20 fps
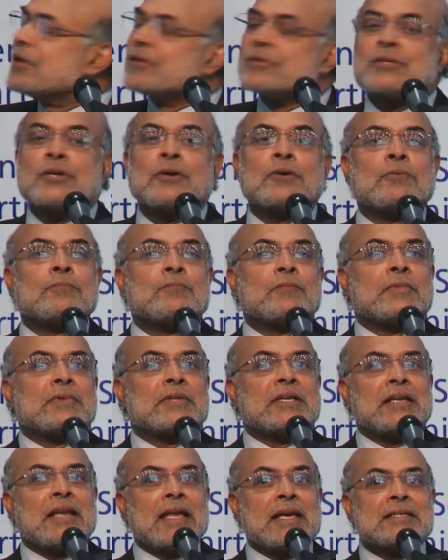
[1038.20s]
So
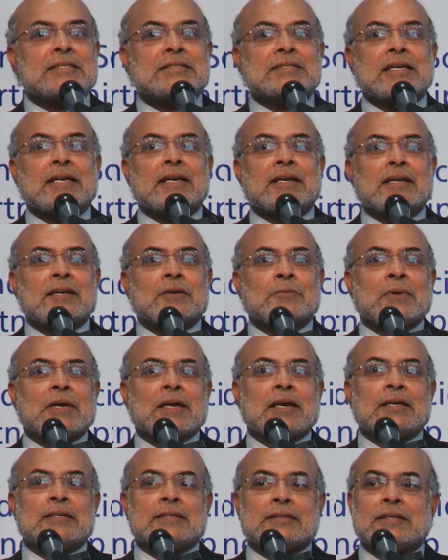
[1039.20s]
the next area
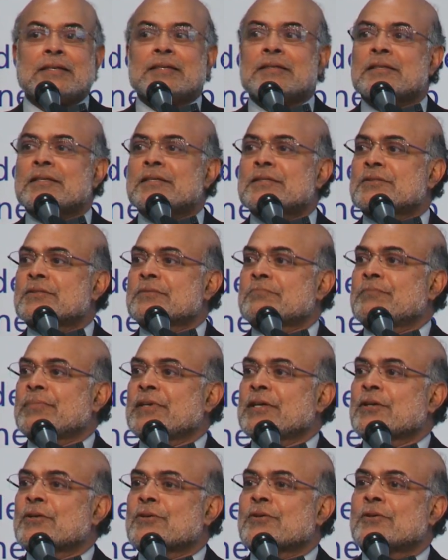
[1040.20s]
where I think there's a
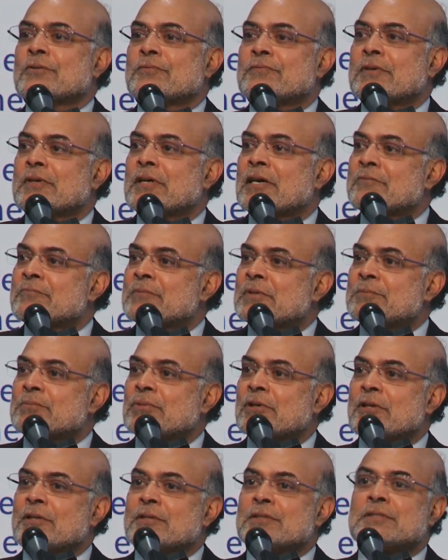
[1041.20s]
big role for government
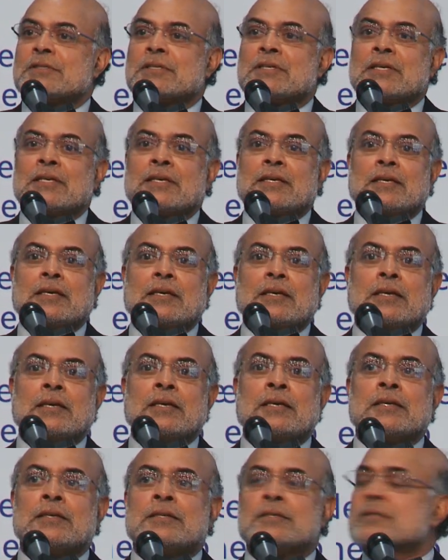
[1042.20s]
policy
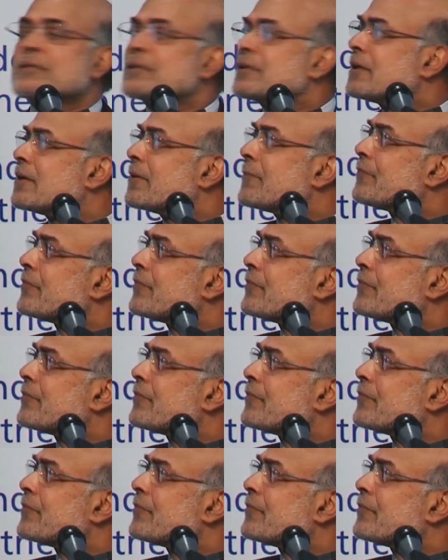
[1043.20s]
is